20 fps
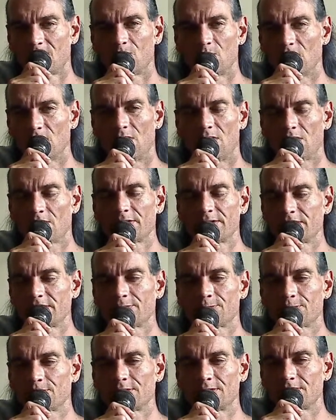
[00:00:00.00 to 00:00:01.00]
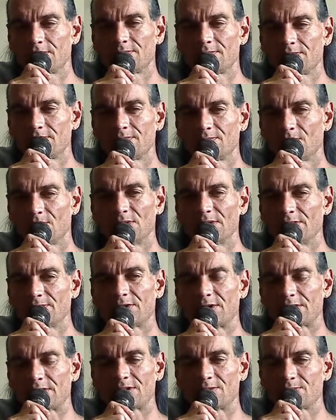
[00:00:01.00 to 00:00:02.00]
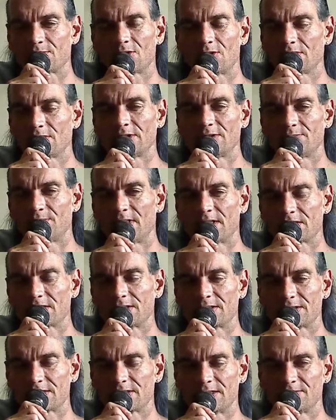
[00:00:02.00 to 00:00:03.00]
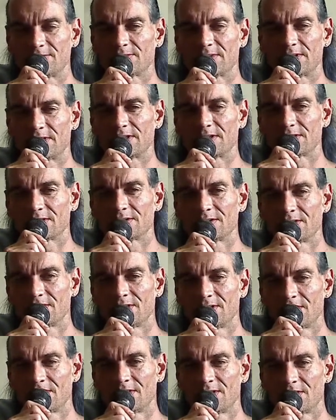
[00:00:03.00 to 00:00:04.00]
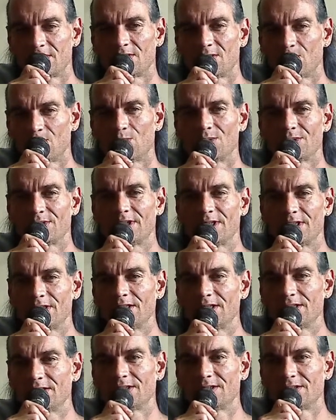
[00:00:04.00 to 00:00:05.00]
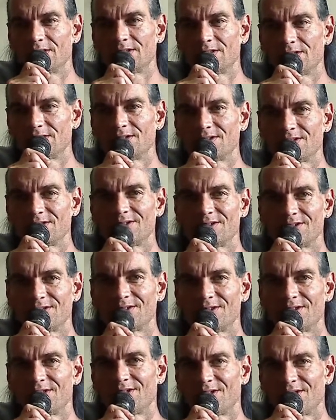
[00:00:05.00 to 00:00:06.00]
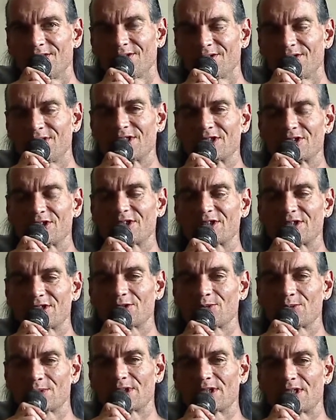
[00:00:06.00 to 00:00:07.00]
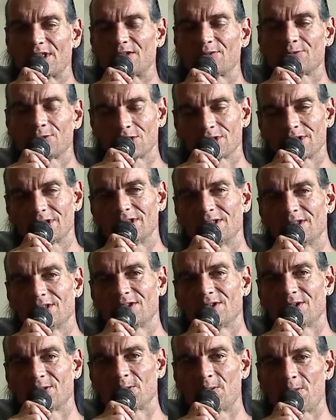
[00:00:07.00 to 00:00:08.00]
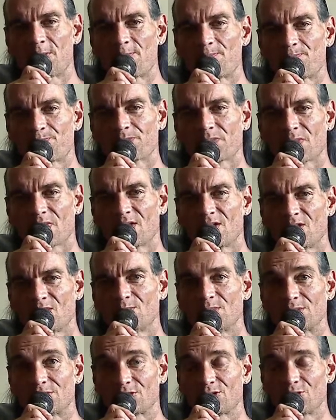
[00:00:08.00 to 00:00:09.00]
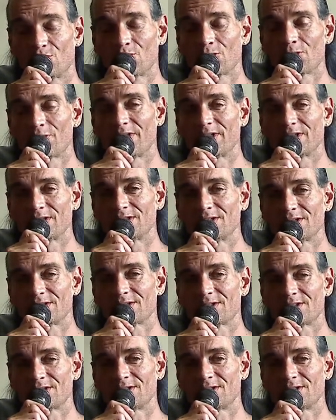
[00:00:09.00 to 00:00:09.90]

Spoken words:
But all the different belief systems all lead back to the same thing. One day, things like this will get kind of funky. But the cool thing is